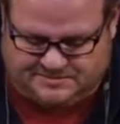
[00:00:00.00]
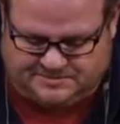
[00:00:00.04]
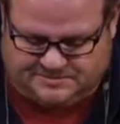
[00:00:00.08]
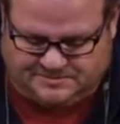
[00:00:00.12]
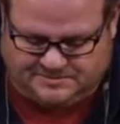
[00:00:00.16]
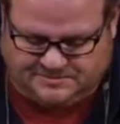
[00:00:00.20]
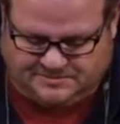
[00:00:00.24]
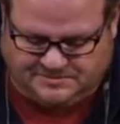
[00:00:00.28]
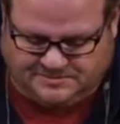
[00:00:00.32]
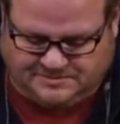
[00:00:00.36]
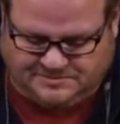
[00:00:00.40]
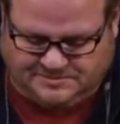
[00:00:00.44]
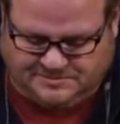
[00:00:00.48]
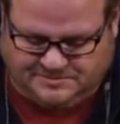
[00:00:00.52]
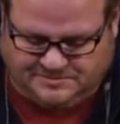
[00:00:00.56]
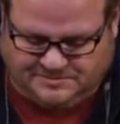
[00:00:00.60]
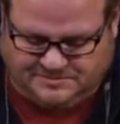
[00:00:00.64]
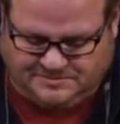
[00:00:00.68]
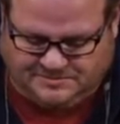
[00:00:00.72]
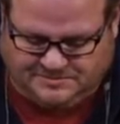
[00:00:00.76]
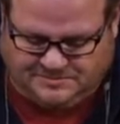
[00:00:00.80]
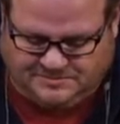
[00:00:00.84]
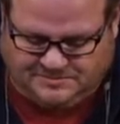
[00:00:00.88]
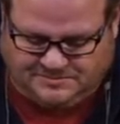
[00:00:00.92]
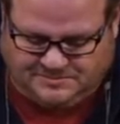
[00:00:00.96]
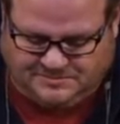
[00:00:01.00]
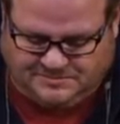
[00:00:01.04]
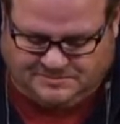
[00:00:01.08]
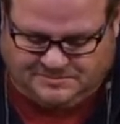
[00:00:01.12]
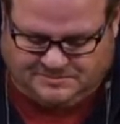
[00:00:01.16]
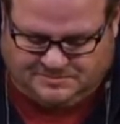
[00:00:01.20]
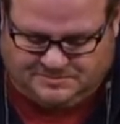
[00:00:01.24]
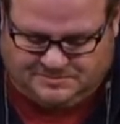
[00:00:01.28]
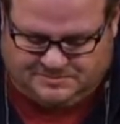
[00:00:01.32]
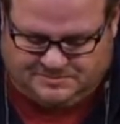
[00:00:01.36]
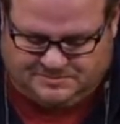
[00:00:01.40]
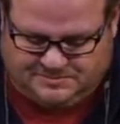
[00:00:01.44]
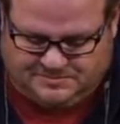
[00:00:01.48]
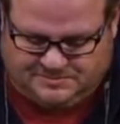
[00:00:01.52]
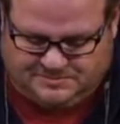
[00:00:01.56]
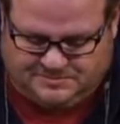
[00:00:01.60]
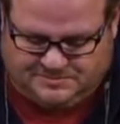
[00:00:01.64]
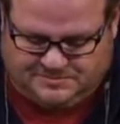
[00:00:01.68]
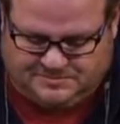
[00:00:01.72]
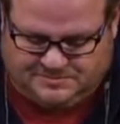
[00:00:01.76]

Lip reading: Nothing is said.